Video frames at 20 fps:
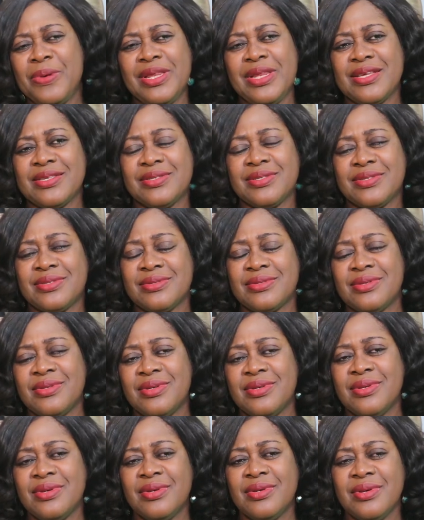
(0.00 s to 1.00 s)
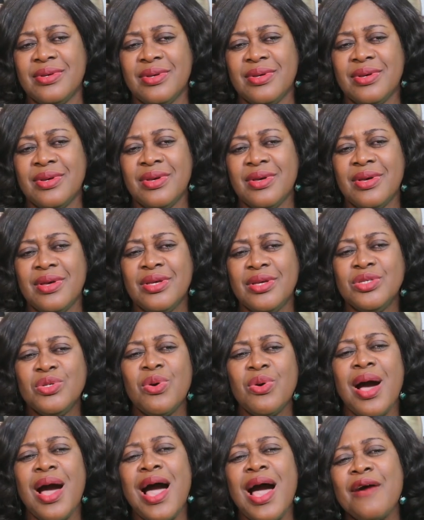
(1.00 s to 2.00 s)
happiness.
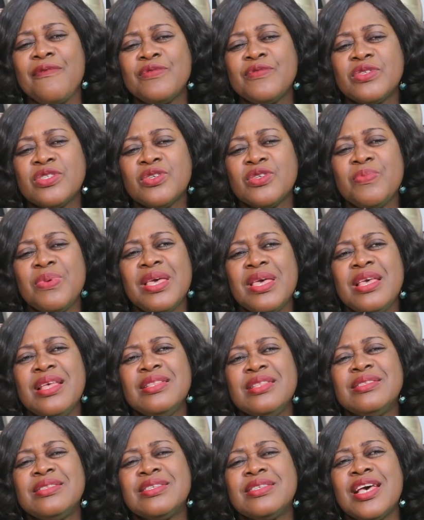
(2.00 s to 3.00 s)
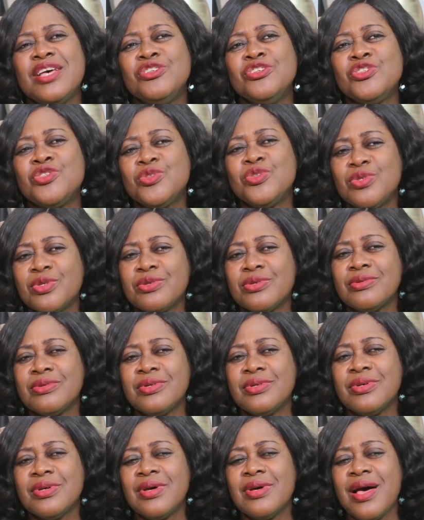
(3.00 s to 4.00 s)
You have to be intentional
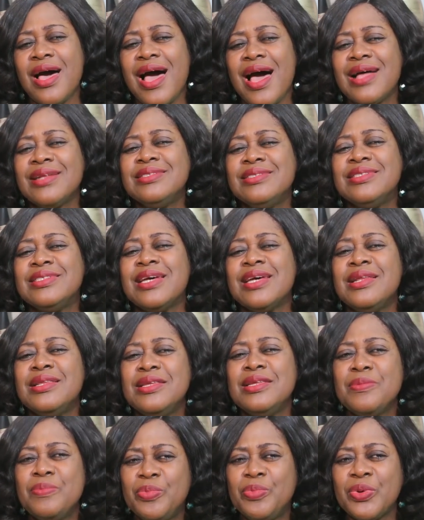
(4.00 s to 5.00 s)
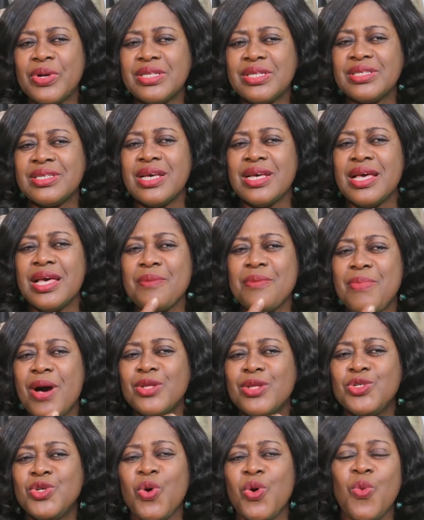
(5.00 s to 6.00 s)
and deliberate
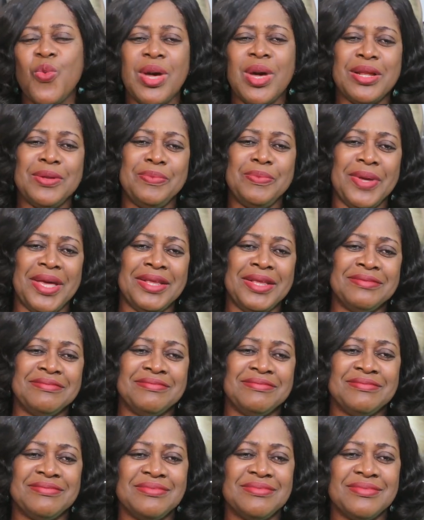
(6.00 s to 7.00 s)
about your well being.